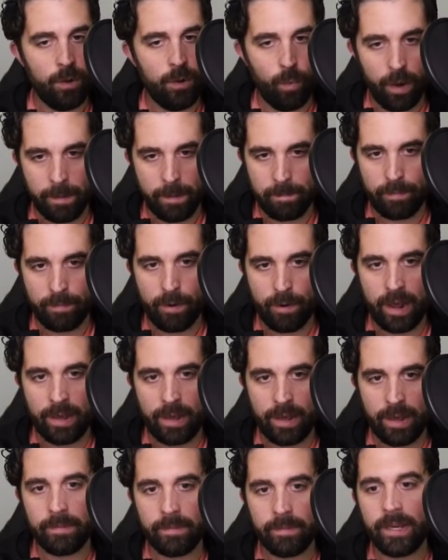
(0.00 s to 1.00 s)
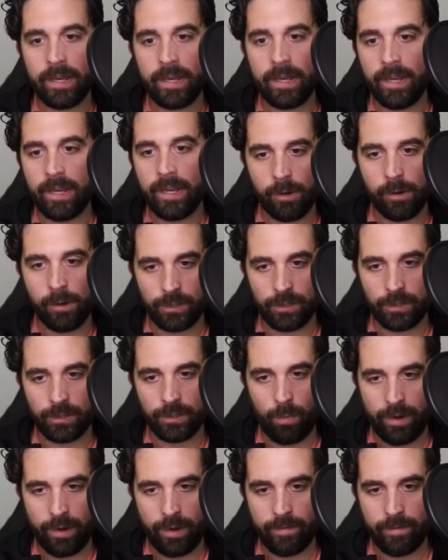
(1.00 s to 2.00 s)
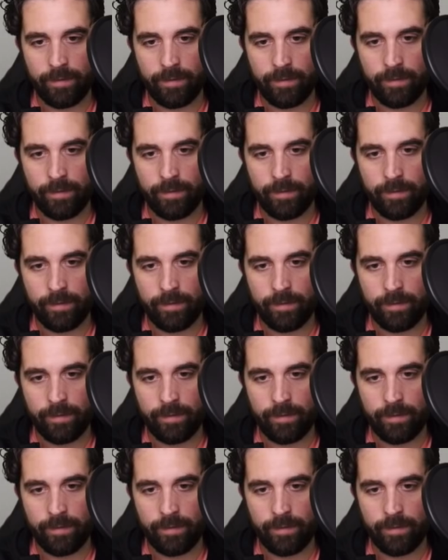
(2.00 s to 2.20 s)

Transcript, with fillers: One Prime key equals one vote,